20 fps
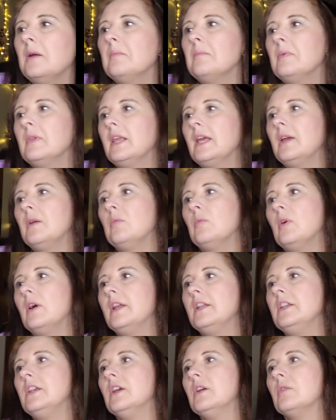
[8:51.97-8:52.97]
Plant
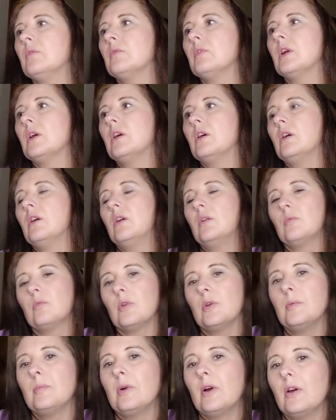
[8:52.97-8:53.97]
1 year
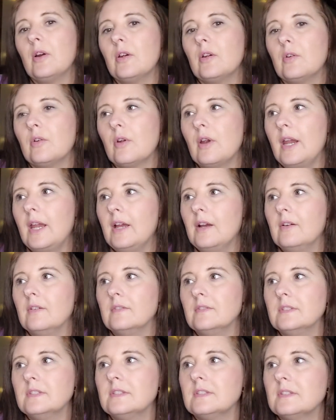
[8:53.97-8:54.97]
rhubarb
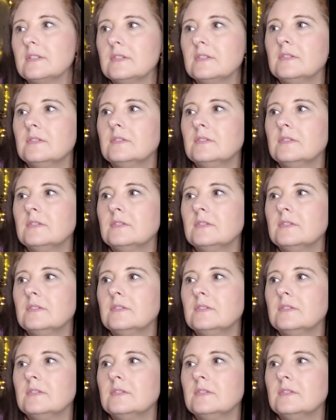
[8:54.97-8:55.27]
crowns.